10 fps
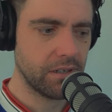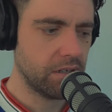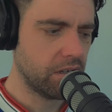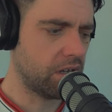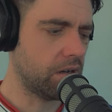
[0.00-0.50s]

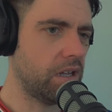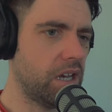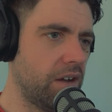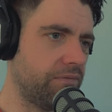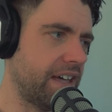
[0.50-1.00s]
Oh, I
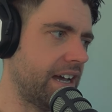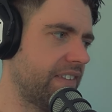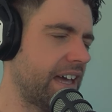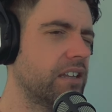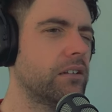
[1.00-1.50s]
love that.
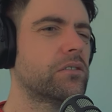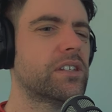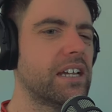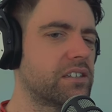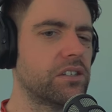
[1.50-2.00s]
That little
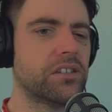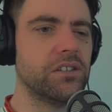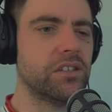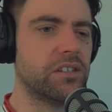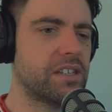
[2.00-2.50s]

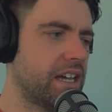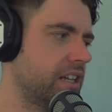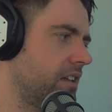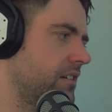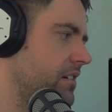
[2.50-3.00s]

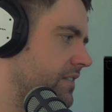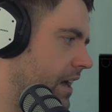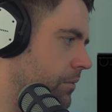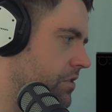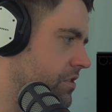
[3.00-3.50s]
da-da-da-da-da.
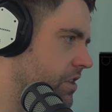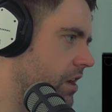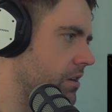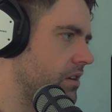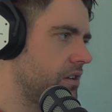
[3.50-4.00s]
That was so...